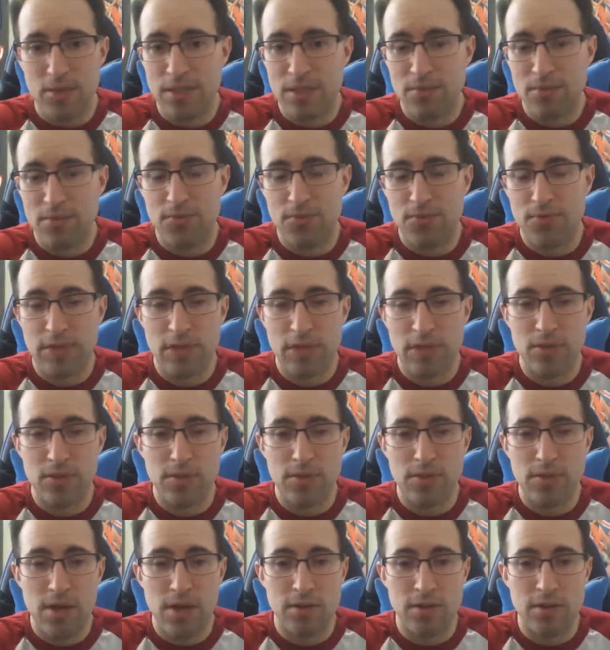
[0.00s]
going to figure
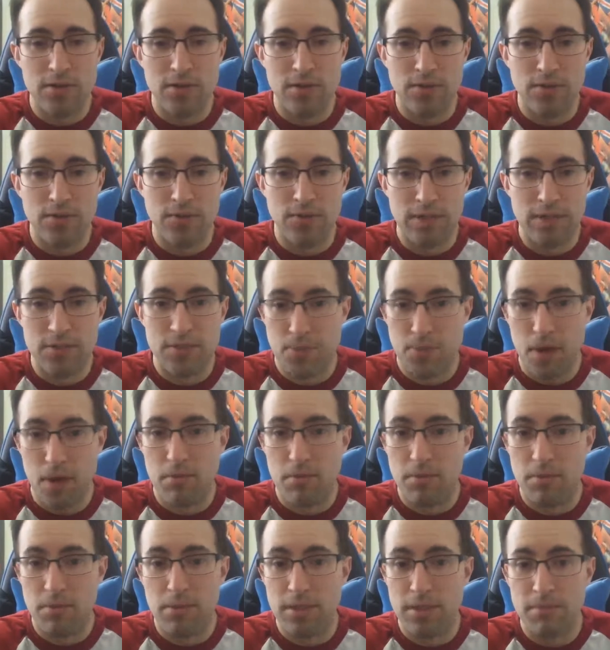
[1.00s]
this out until Vince
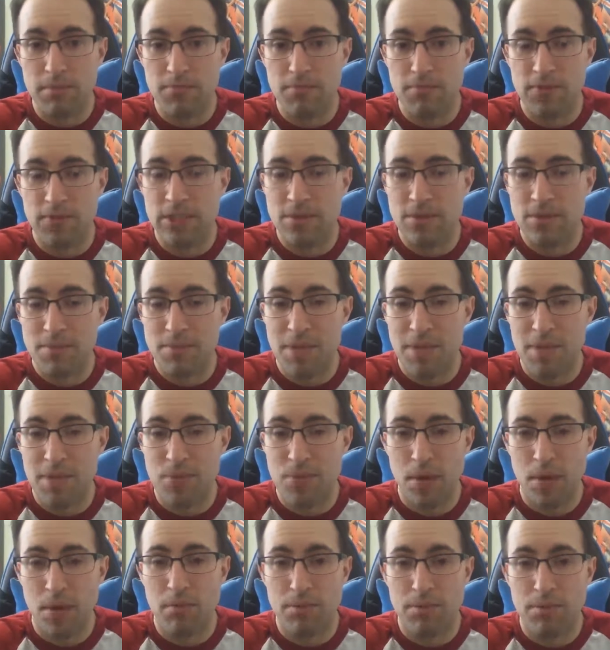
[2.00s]
McMahon
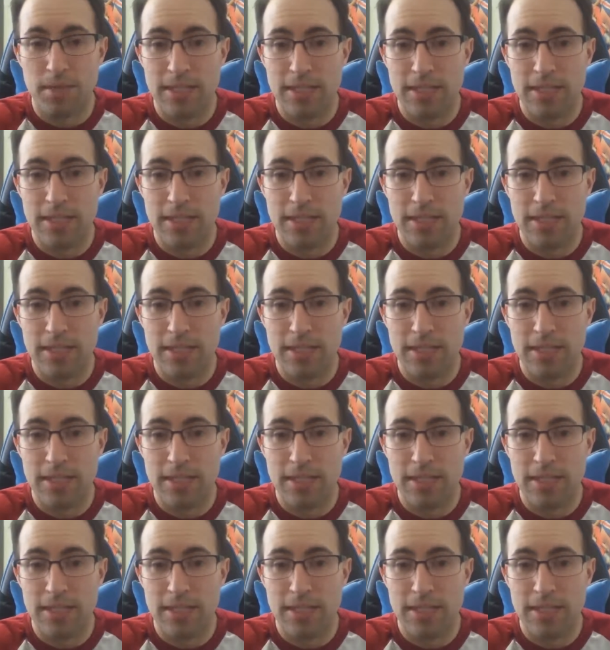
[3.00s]
probably